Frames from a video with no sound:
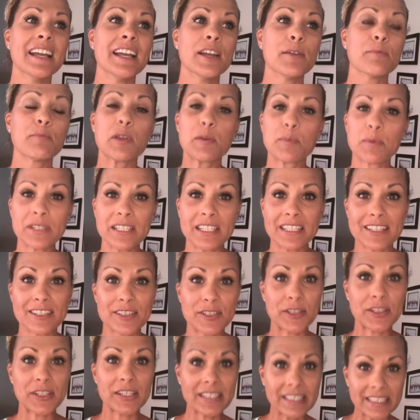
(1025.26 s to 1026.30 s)
people need to
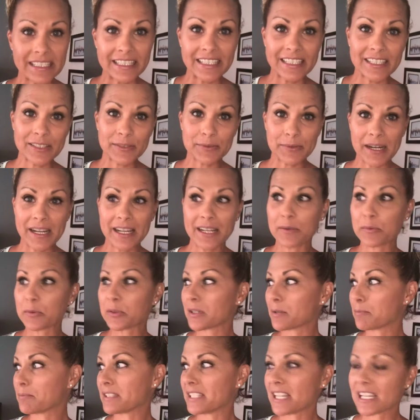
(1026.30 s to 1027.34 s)
start cleaning, right? We're
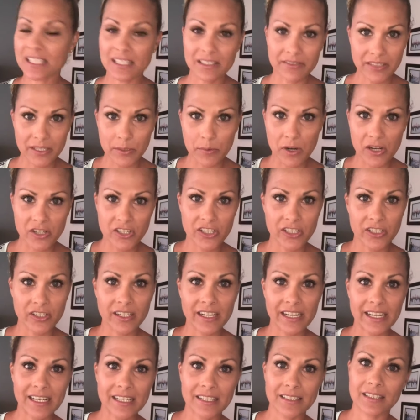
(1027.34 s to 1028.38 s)
obsessively washing our
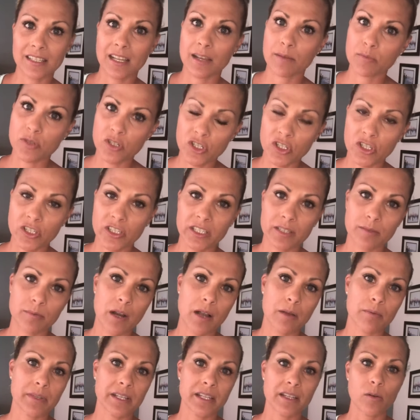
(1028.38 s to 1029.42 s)
hands. I'm sure you're
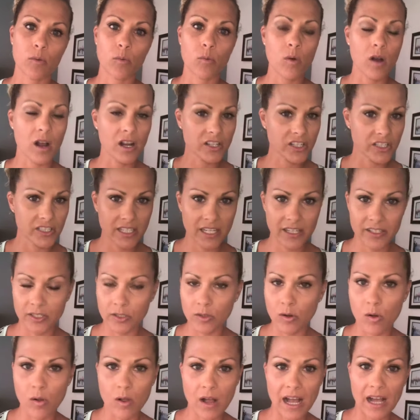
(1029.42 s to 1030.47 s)
probably washing down your
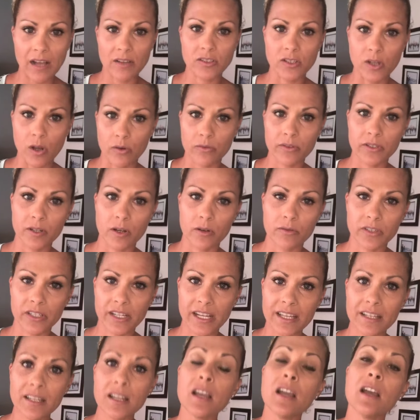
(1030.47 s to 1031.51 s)
whole house over and over
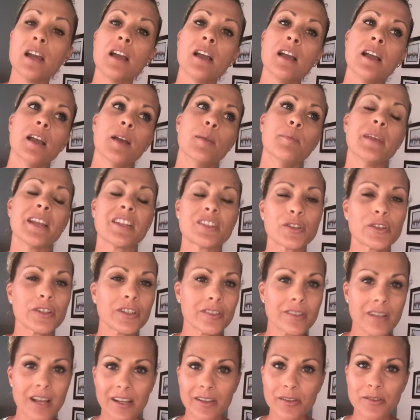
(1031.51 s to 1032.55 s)
again. Make sure you're
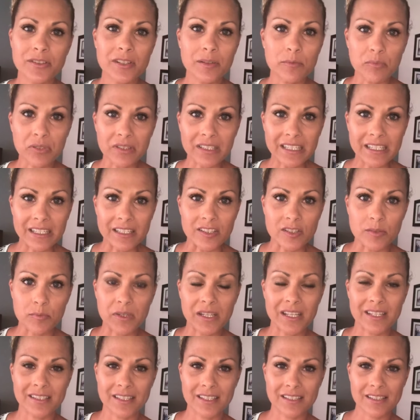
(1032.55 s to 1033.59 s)
not using bleach
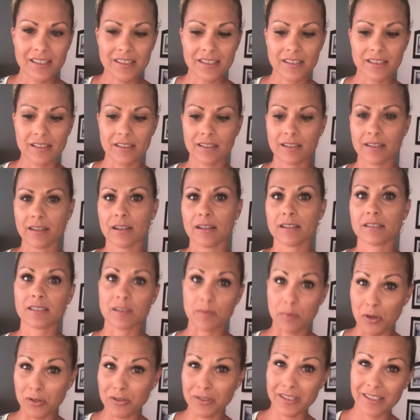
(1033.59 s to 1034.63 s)
because
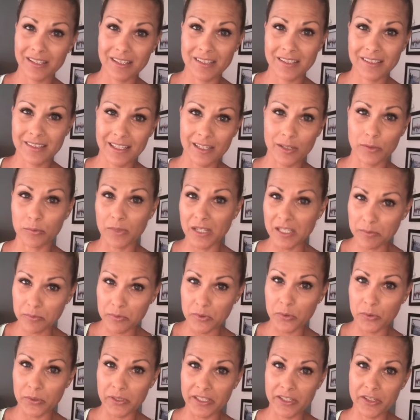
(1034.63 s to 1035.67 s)
supposedly this is like a
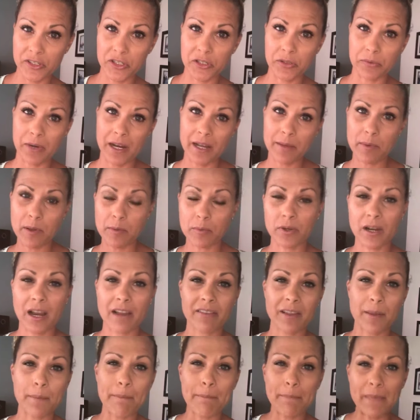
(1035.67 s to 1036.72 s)
respiratory issue, right? People are
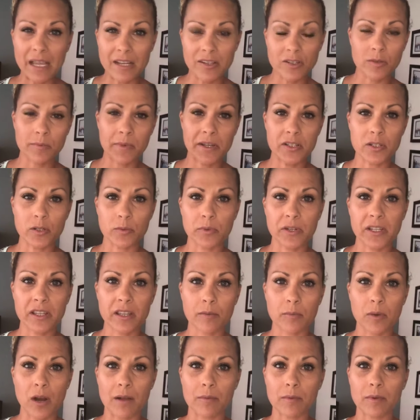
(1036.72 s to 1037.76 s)
having major, major breathing
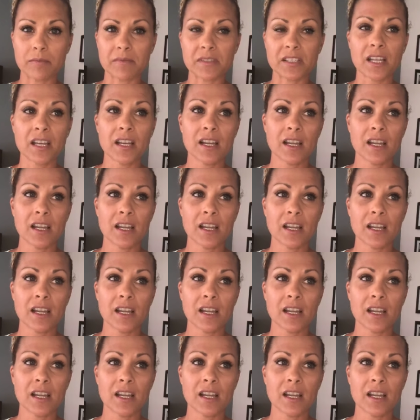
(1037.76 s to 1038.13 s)
problems.